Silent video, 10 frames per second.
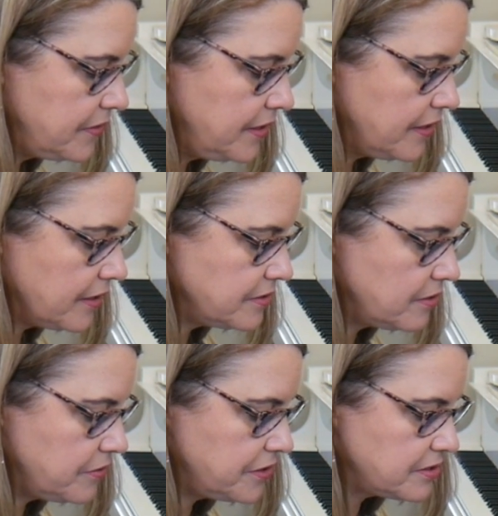here.
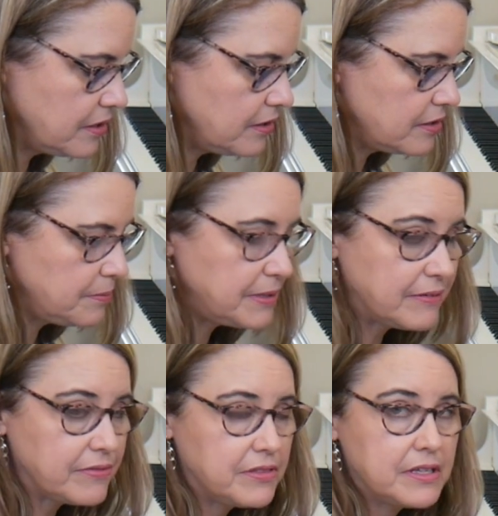So there's a little bit
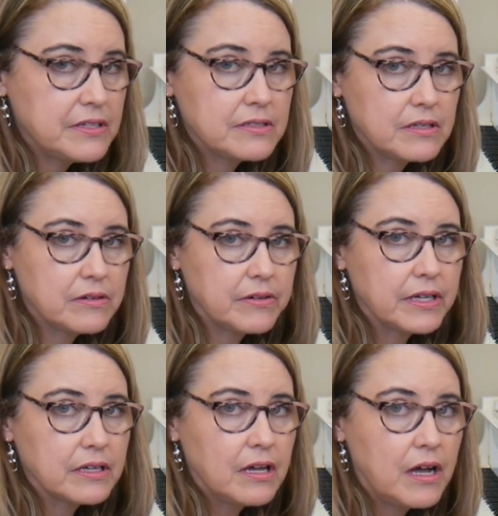of this
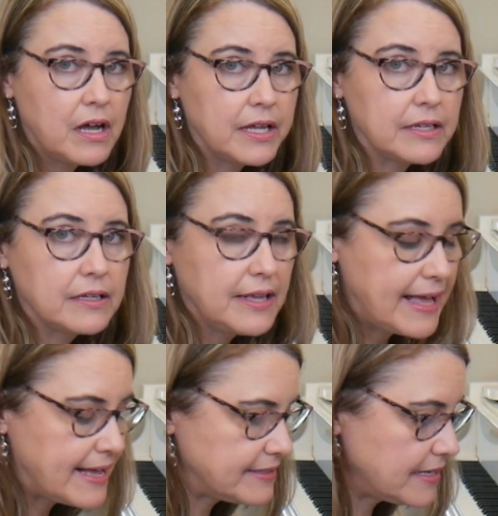going on
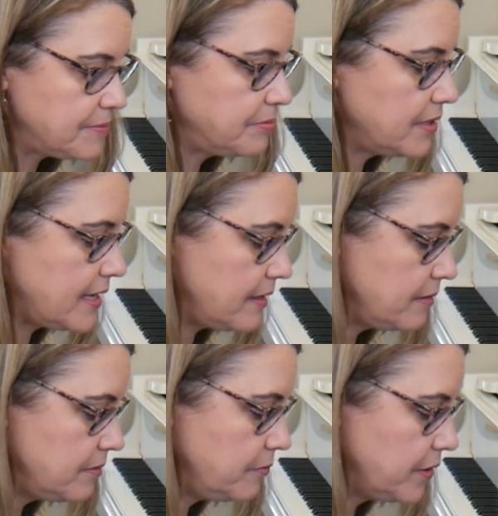as I play,
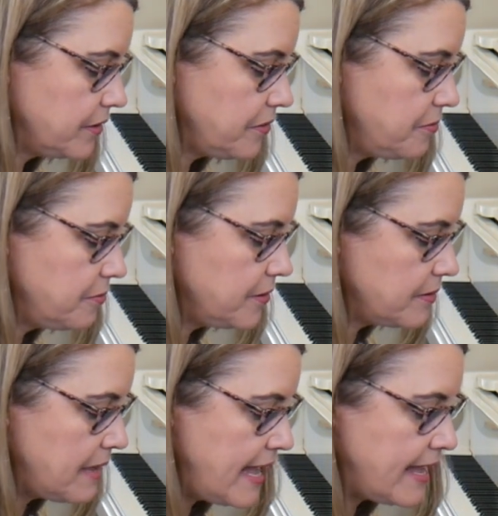where
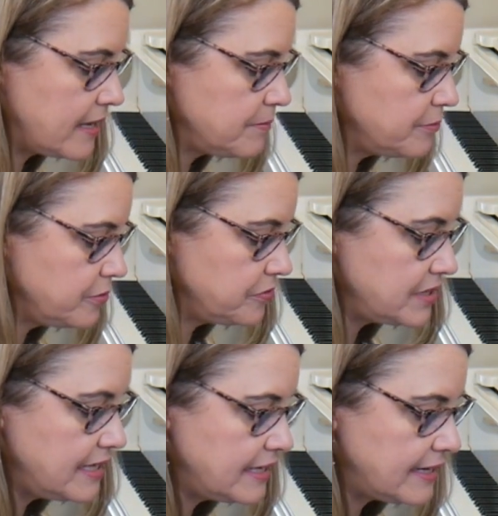the hand
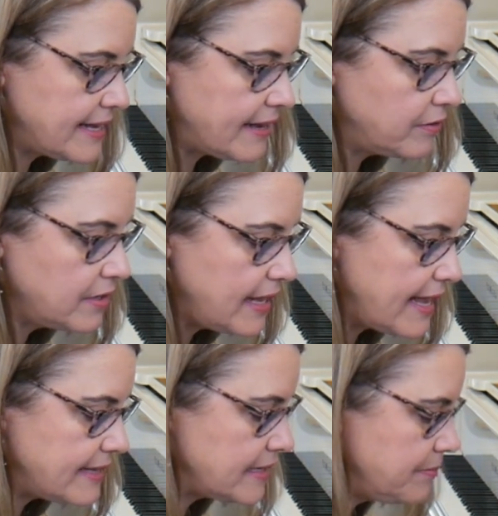moves in and out
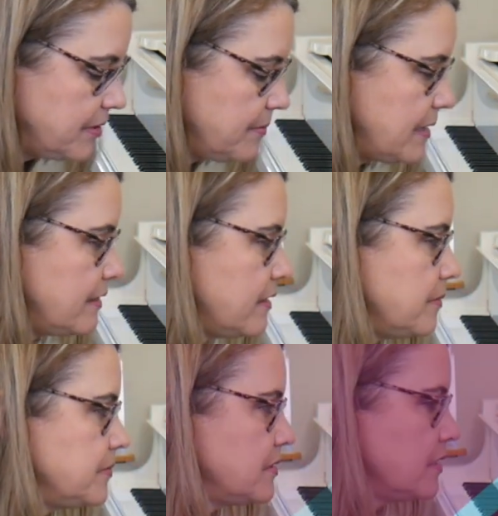as I play my thumbs.